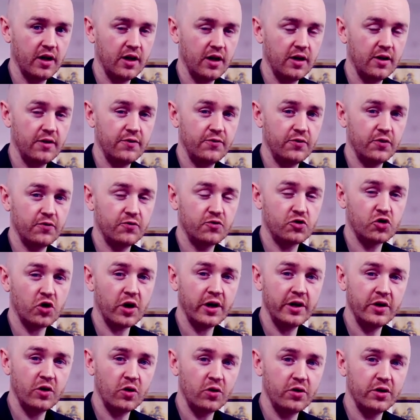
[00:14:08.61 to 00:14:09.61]
If you've
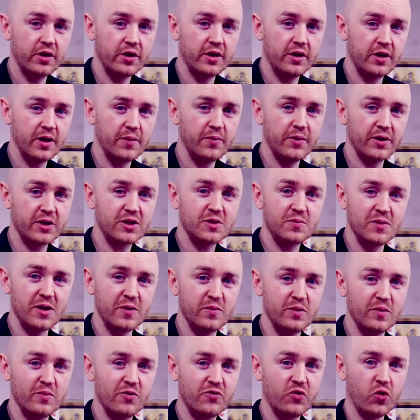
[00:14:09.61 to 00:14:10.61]
tried all the gimmicks
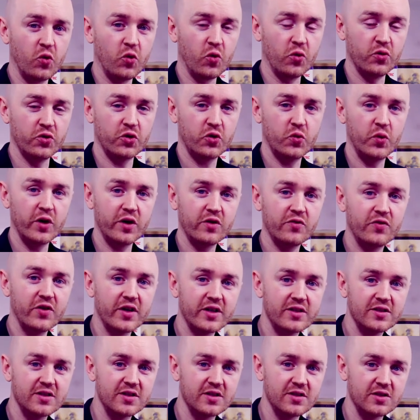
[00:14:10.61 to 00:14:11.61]
maybe before and the quick
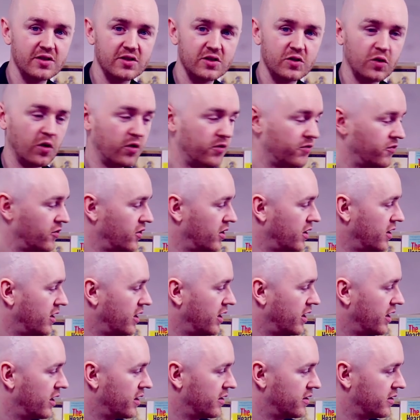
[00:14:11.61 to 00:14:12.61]
fixes and stuff,
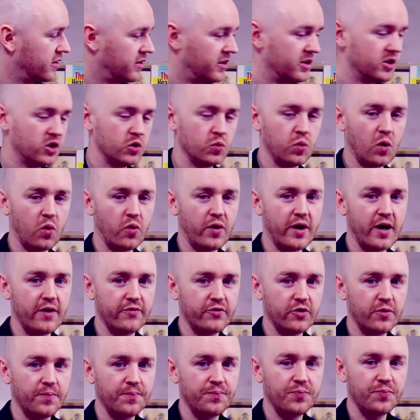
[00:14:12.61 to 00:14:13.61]
this is what we're
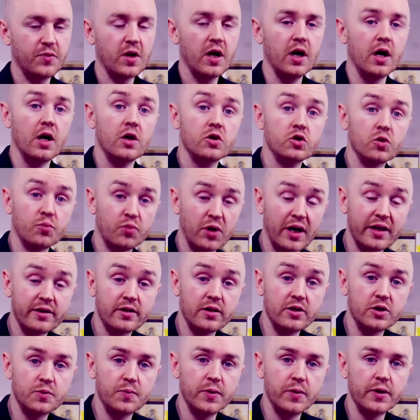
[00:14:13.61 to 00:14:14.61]
after. So
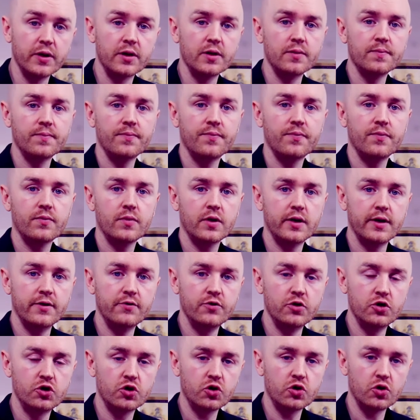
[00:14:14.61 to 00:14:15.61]
practically speaking,
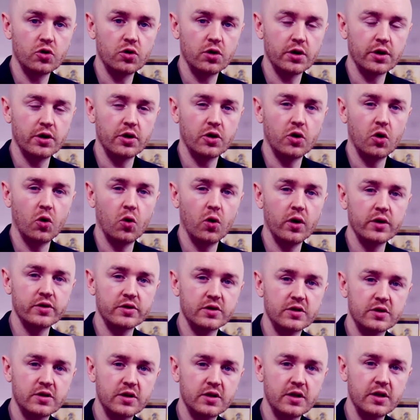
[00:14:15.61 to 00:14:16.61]
give the journaling a go and
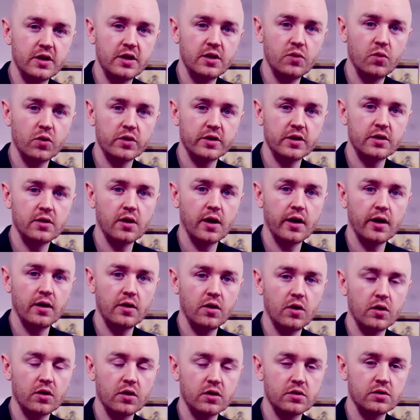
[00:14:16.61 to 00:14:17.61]
see what the
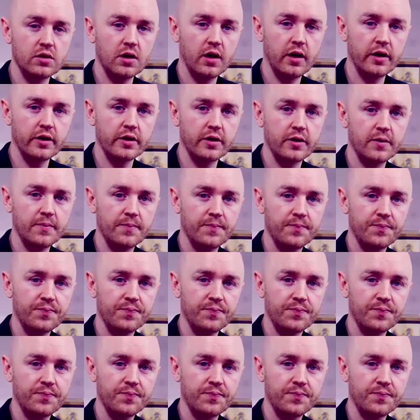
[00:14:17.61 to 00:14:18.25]
dialogue is like.